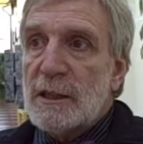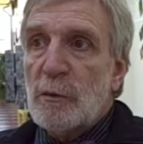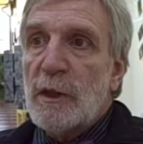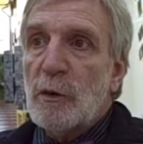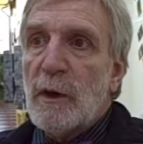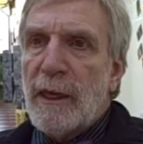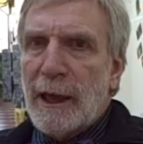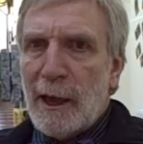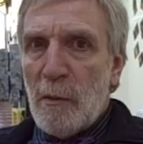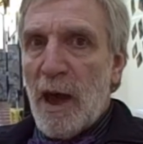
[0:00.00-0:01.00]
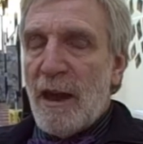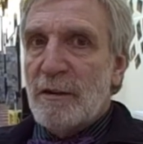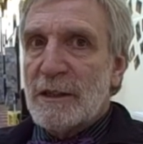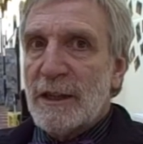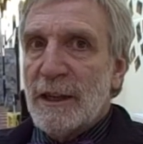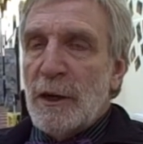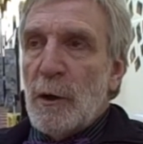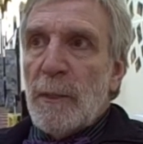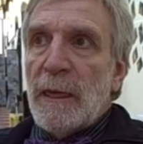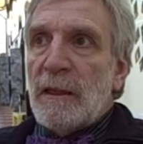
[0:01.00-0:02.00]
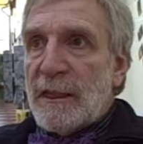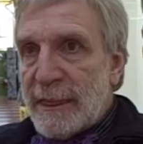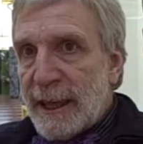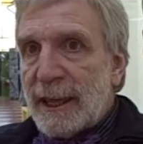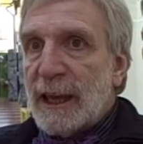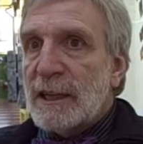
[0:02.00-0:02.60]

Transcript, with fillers: something where they come out thinking